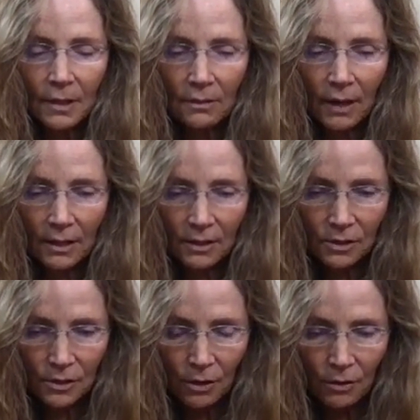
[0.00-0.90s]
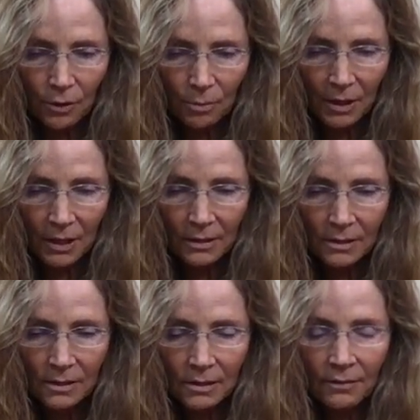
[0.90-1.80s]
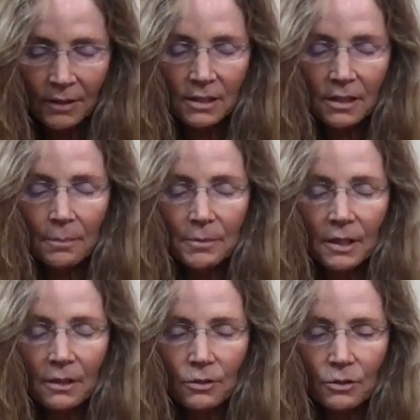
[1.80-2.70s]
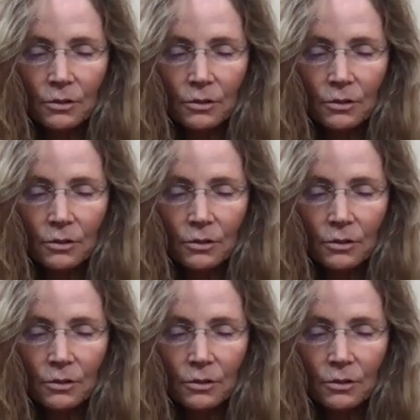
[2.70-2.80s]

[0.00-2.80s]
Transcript: Let us know the peace of accepting the